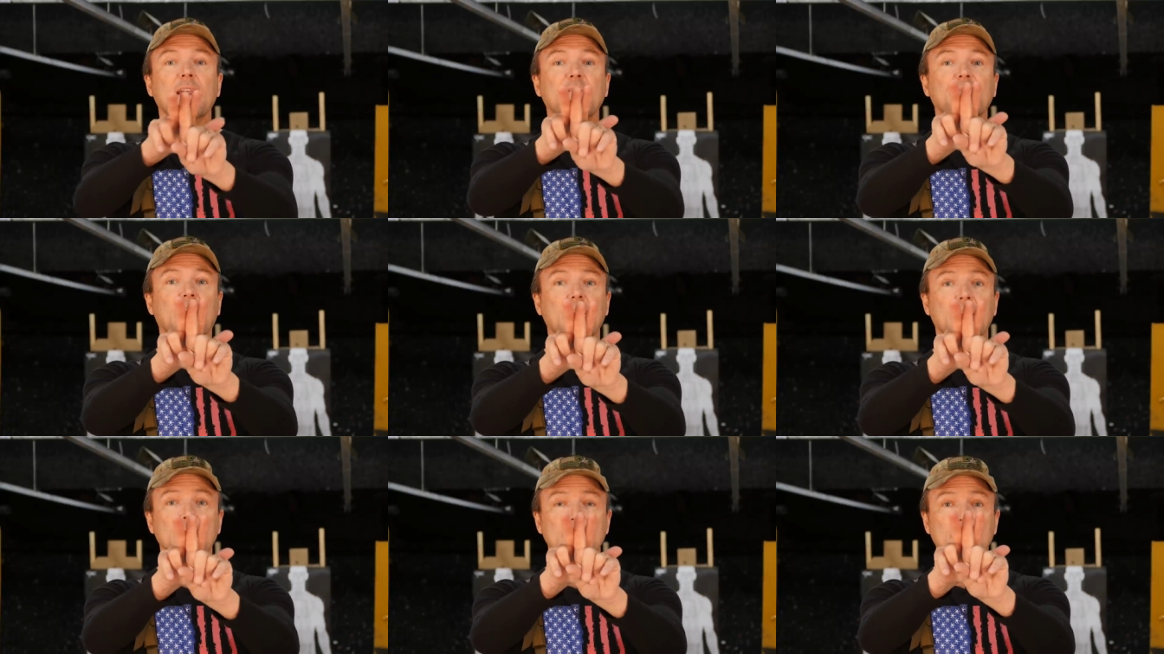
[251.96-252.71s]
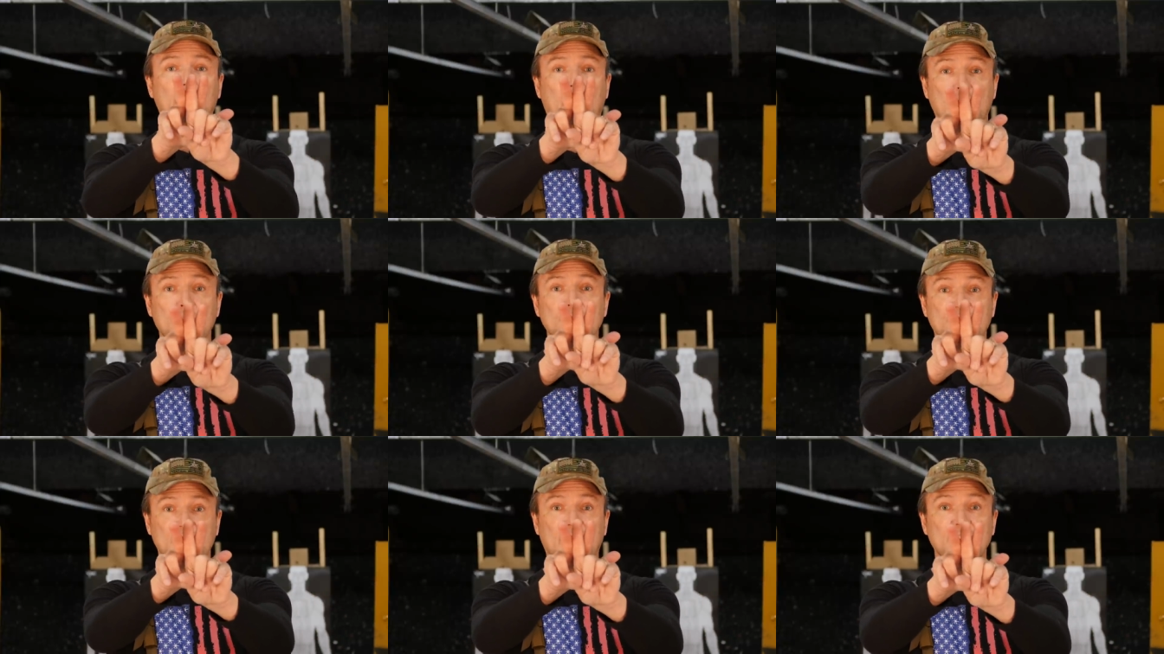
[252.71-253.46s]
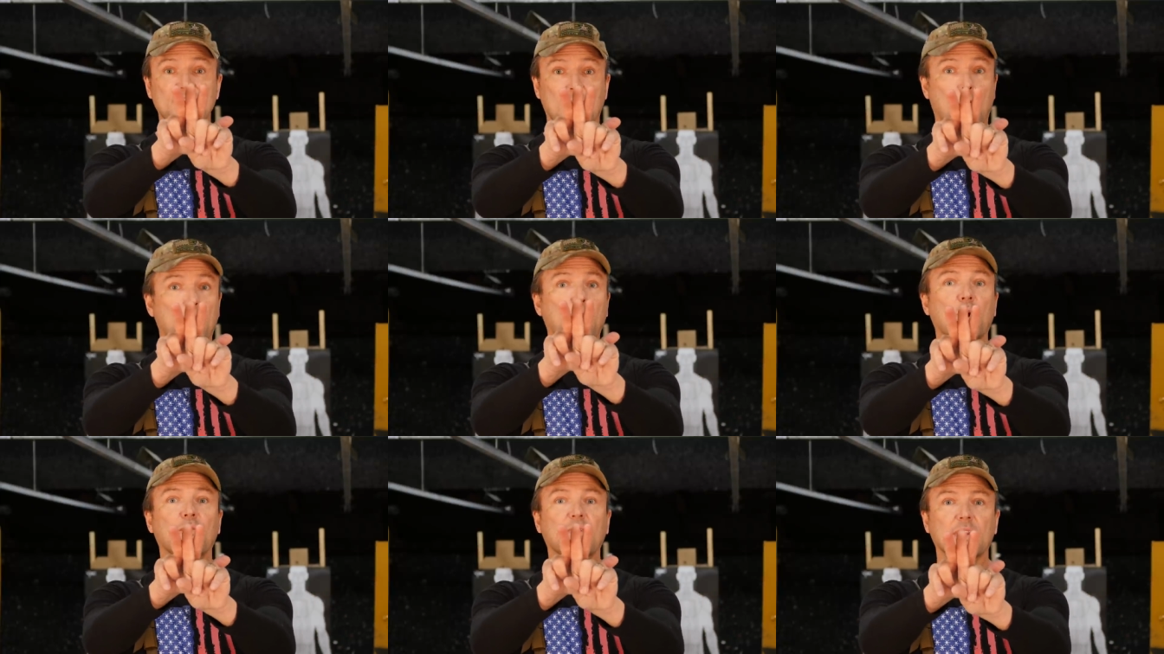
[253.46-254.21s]
if the iron sights are
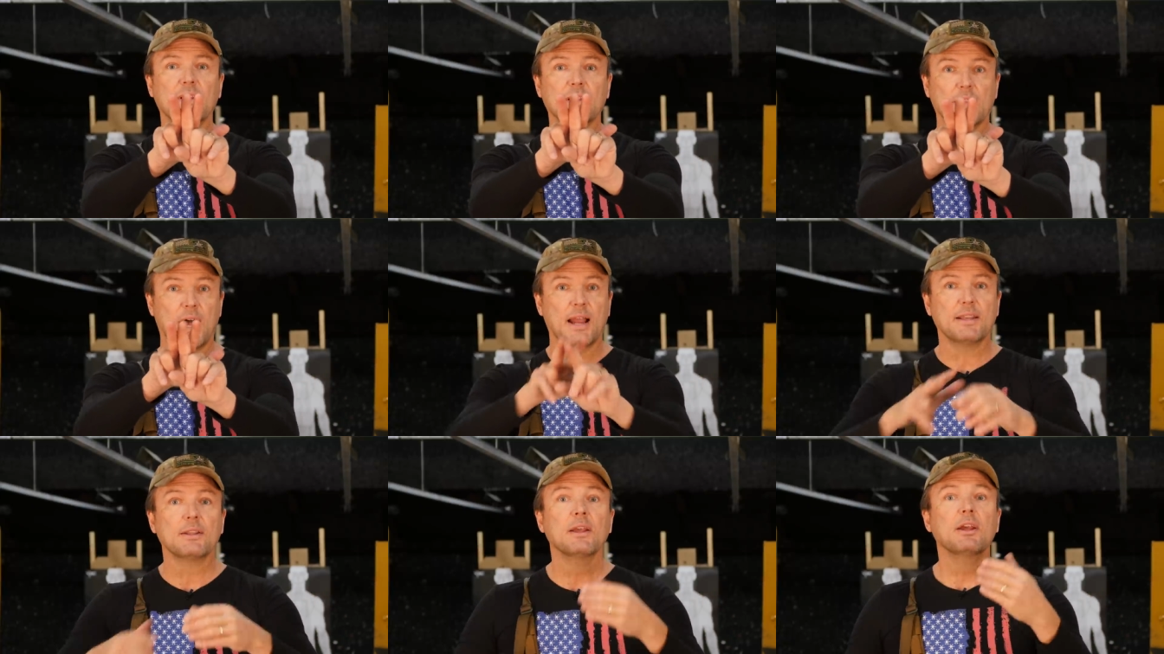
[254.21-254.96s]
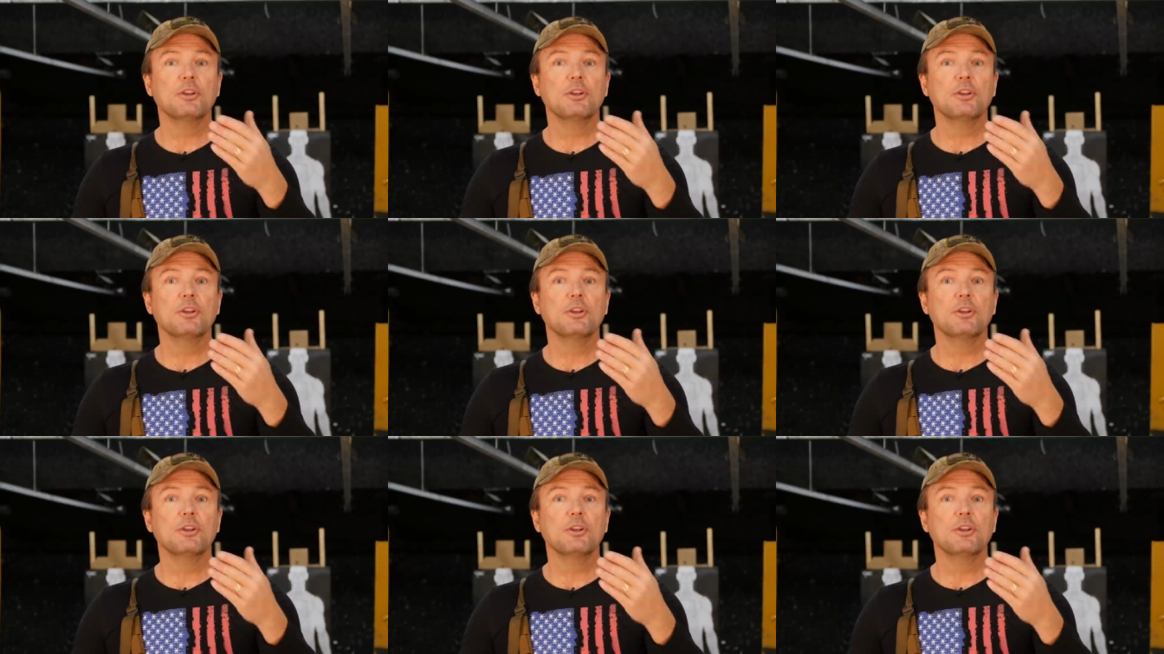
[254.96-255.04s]
perfectly aligned,